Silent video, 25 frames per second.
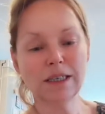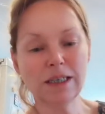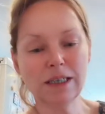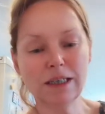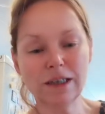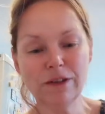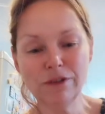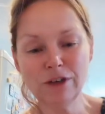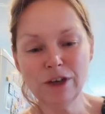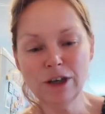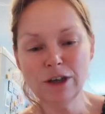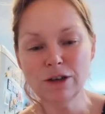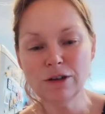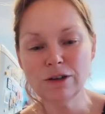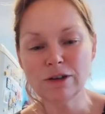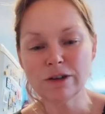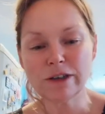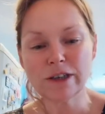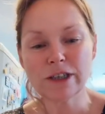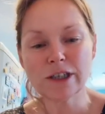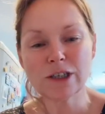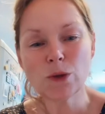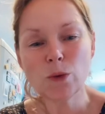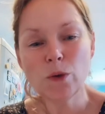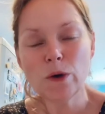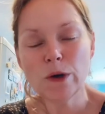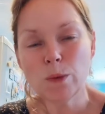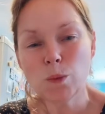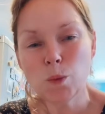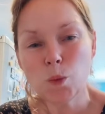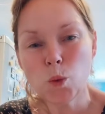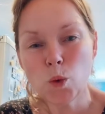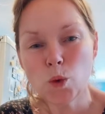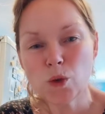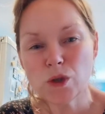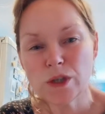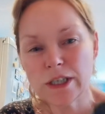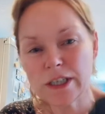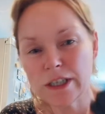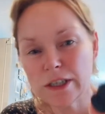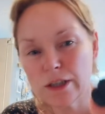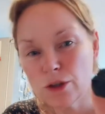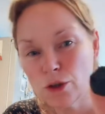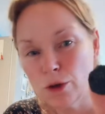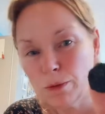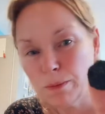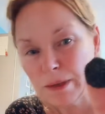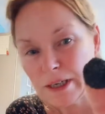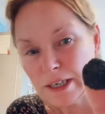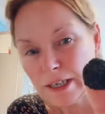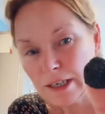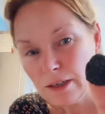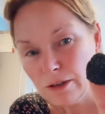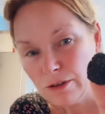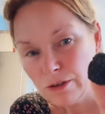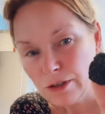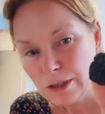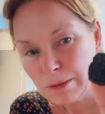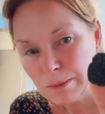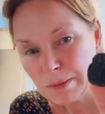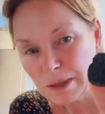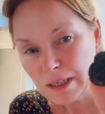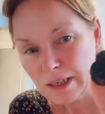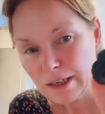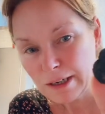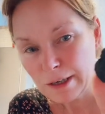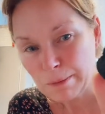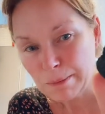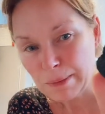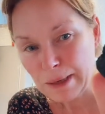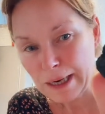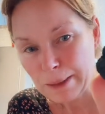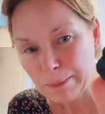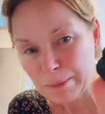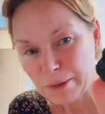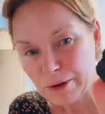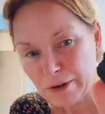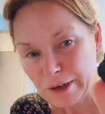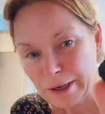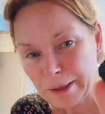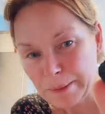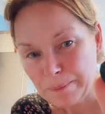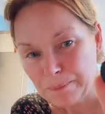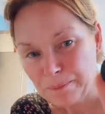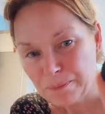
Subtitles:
If you look, it's quite warty and knobbly. It looks a bit like a blackberry.